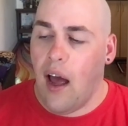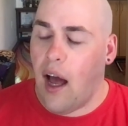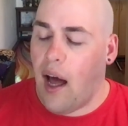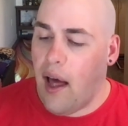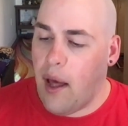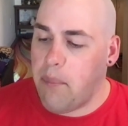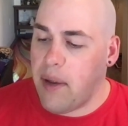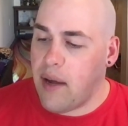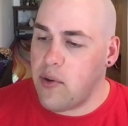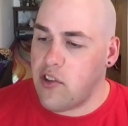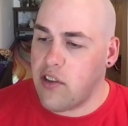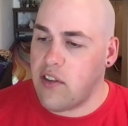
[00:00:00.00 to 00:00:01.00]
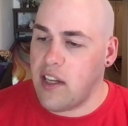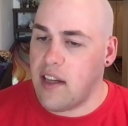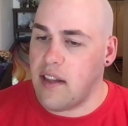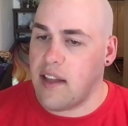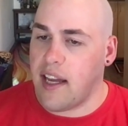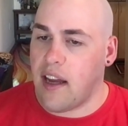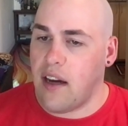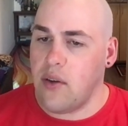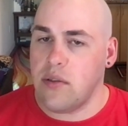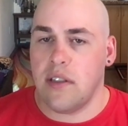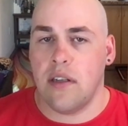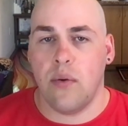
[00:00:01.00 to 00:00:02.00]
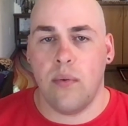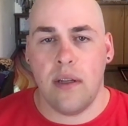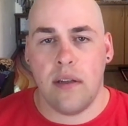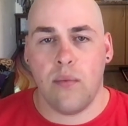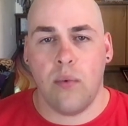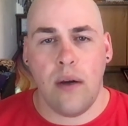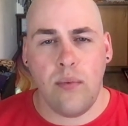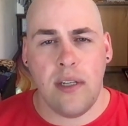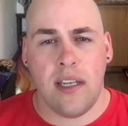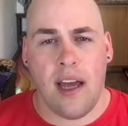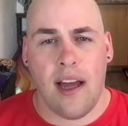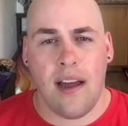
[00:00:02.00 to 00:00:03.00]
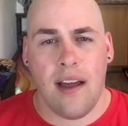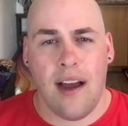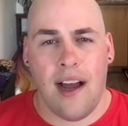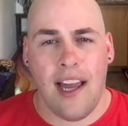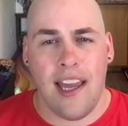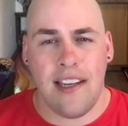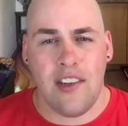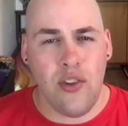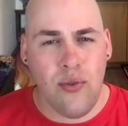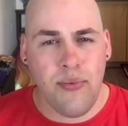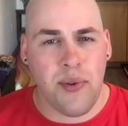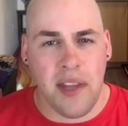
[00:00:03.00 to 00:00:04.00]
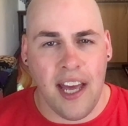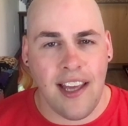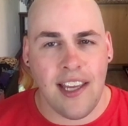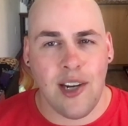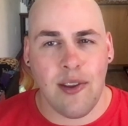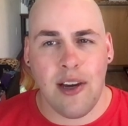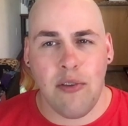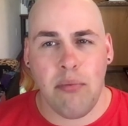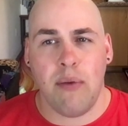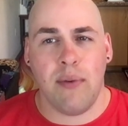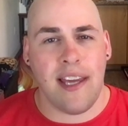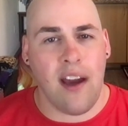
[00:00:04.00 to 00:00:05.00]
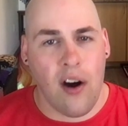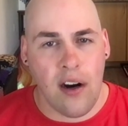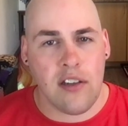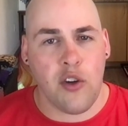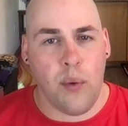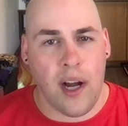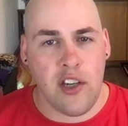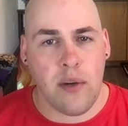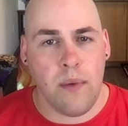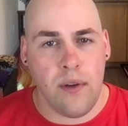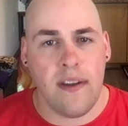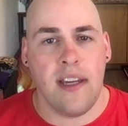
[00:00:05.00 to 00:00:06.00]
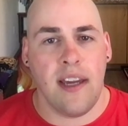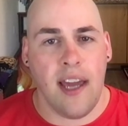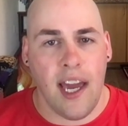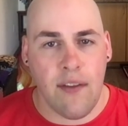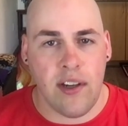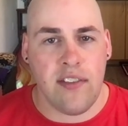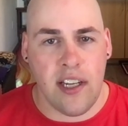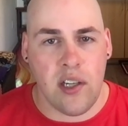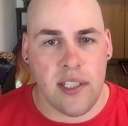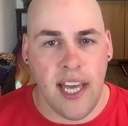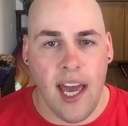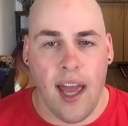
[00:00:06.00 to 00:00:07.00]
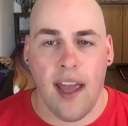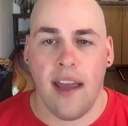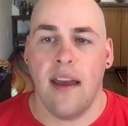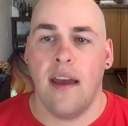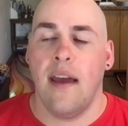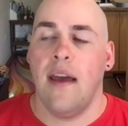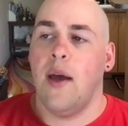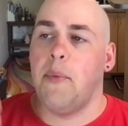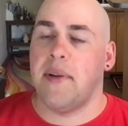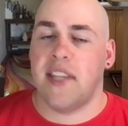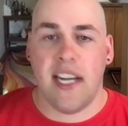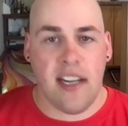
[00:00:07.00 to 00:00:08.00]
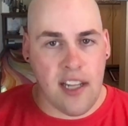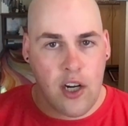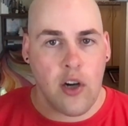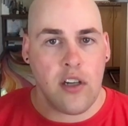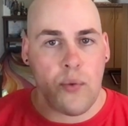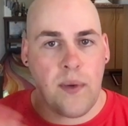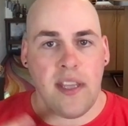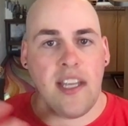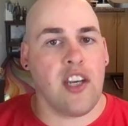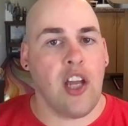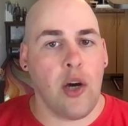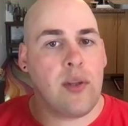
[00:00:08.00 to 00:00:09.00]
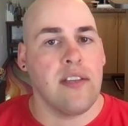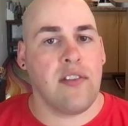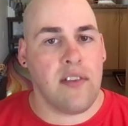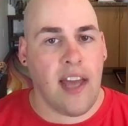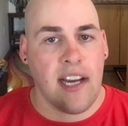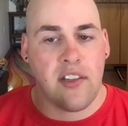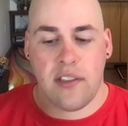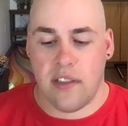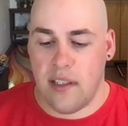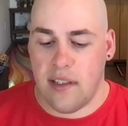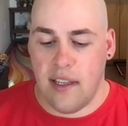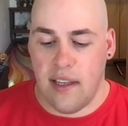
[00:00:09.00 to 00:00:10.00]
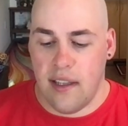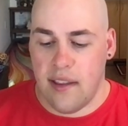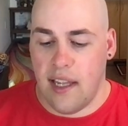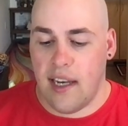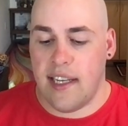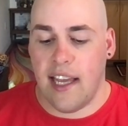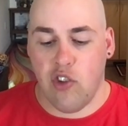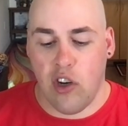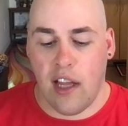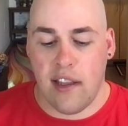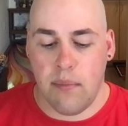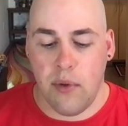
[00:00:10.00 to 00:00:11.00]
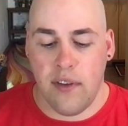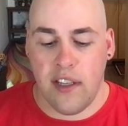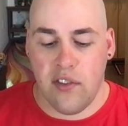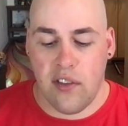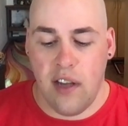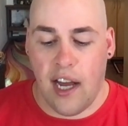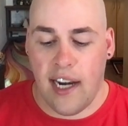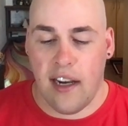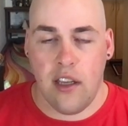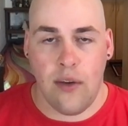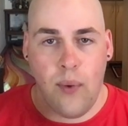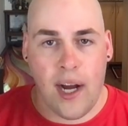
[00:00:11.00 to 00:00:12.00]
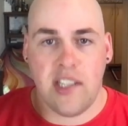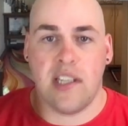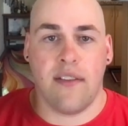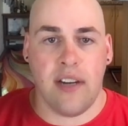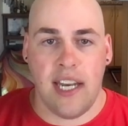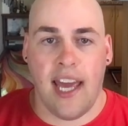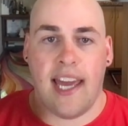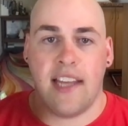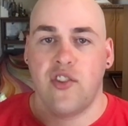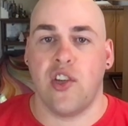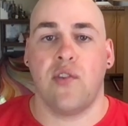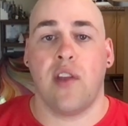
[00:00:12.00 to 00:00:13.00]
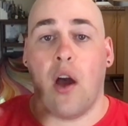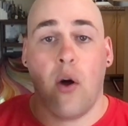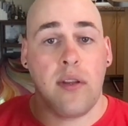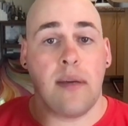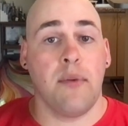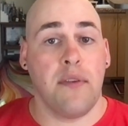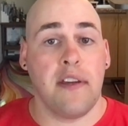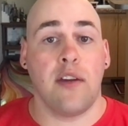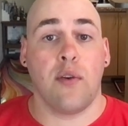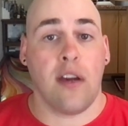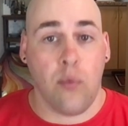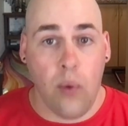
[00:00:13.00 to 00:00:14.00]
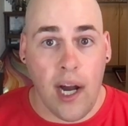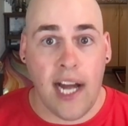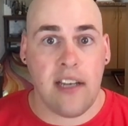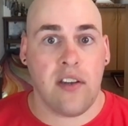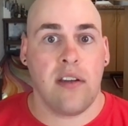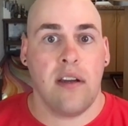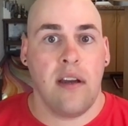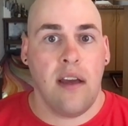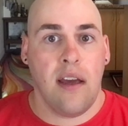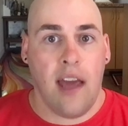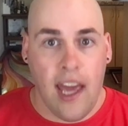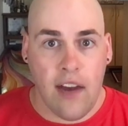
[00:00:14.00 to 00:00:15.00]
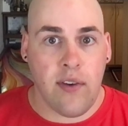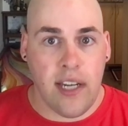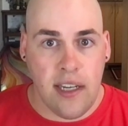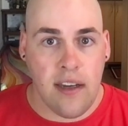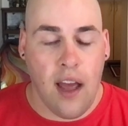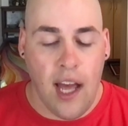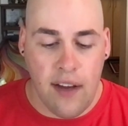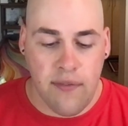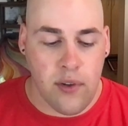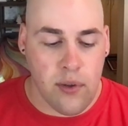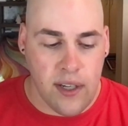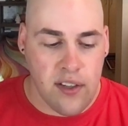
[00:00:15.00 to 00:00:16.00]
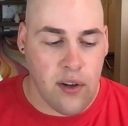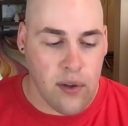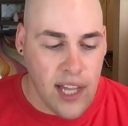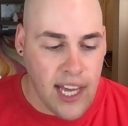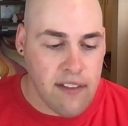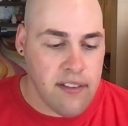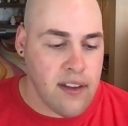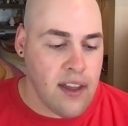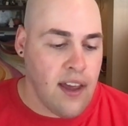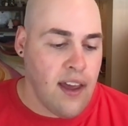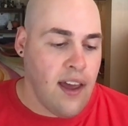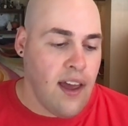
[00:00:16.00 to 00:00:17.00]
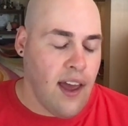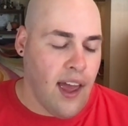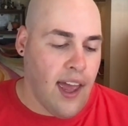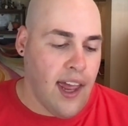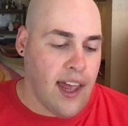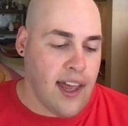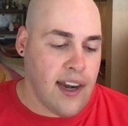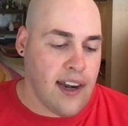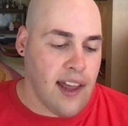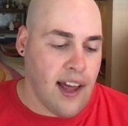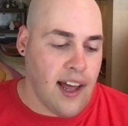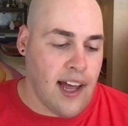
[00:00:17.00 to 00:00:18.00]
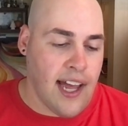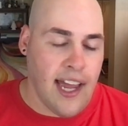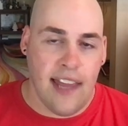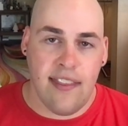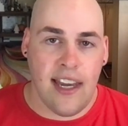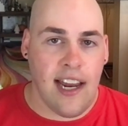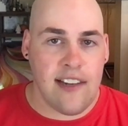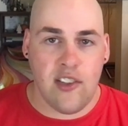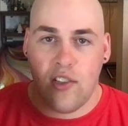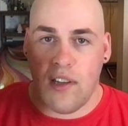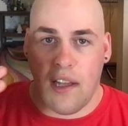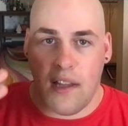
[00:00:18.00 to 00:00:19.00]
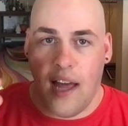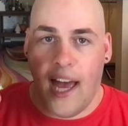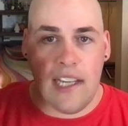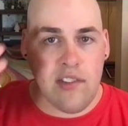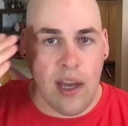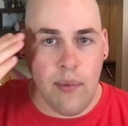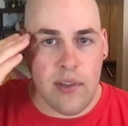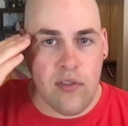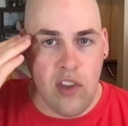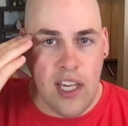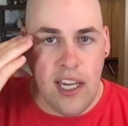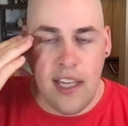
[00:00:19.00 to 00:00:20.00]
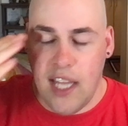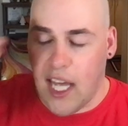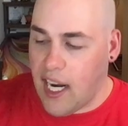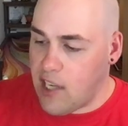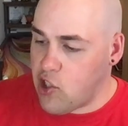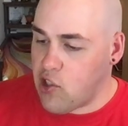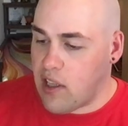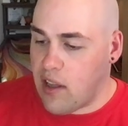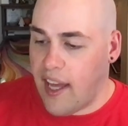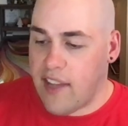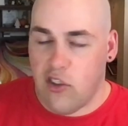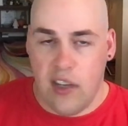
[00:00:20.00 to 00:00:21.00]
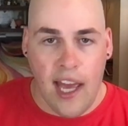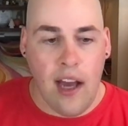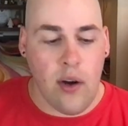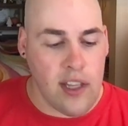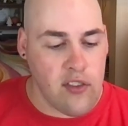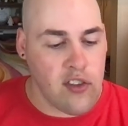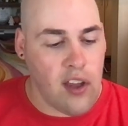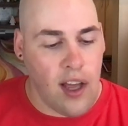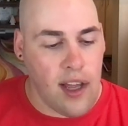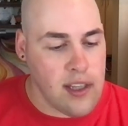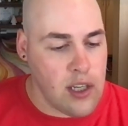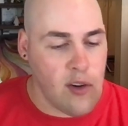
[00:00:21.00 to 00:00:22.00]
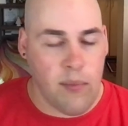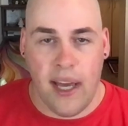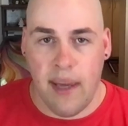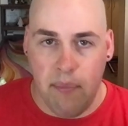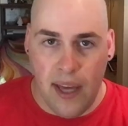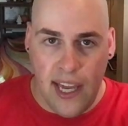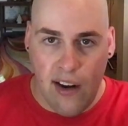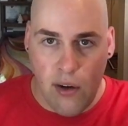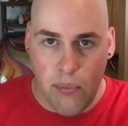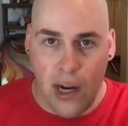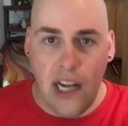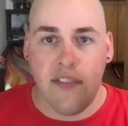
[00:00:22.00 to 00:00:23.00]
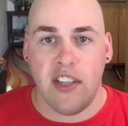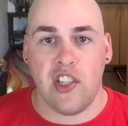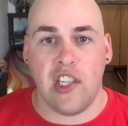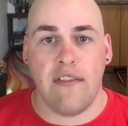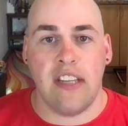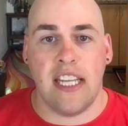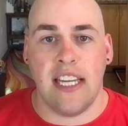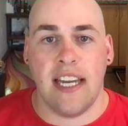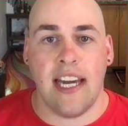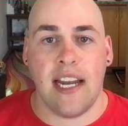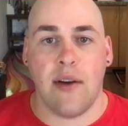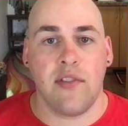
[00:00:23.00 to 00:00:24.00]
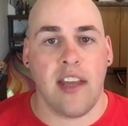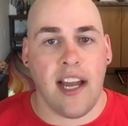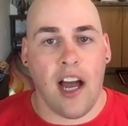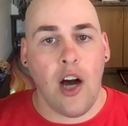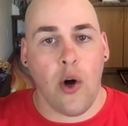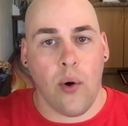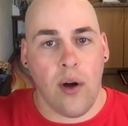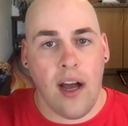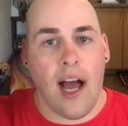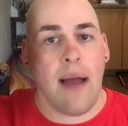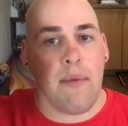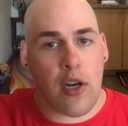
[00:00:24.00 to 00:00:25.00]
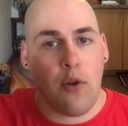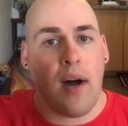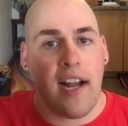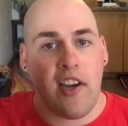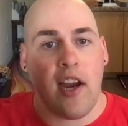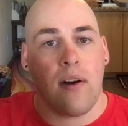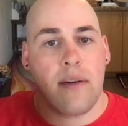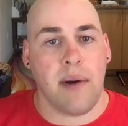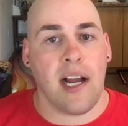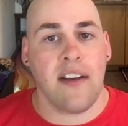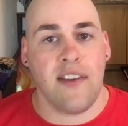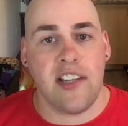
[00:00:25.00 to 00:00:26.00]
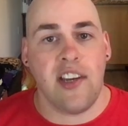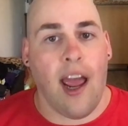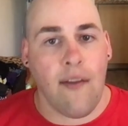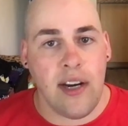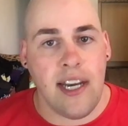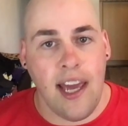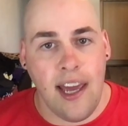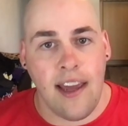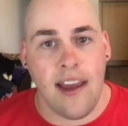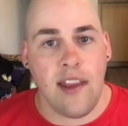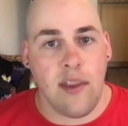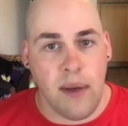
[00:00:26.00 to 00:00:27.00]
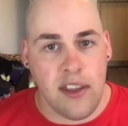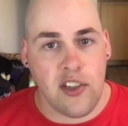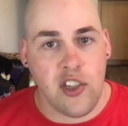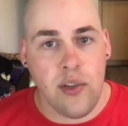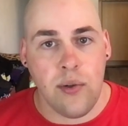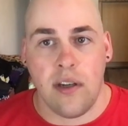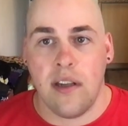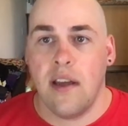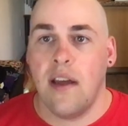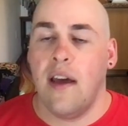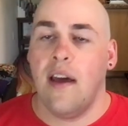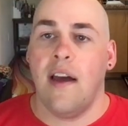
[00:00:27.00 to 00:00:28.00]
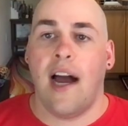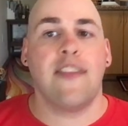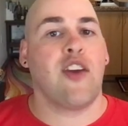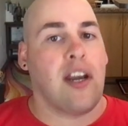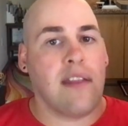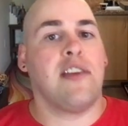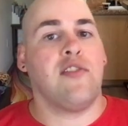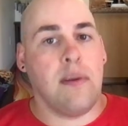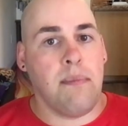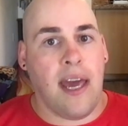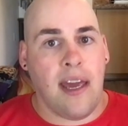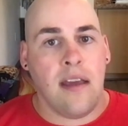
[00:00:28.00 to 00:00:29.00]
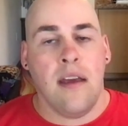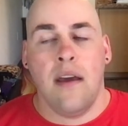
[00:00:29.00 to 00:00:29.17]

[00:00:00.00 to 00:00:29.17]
But I was just thinking like, oh, what would I do for that? That would be really hard to watch a movie every single day. But then it occurred to me that no, this is actually, the Desert Island movie is not, you watch it every day. It's just the only movie you can watch for the rest of your life. And then I just, as I was thinking that, I just glanced down and saw, my Erin Brockovich DVD, and I was like, oh, I'm going to watch Erin Brockovich every day in the month of June. I thought of this in May.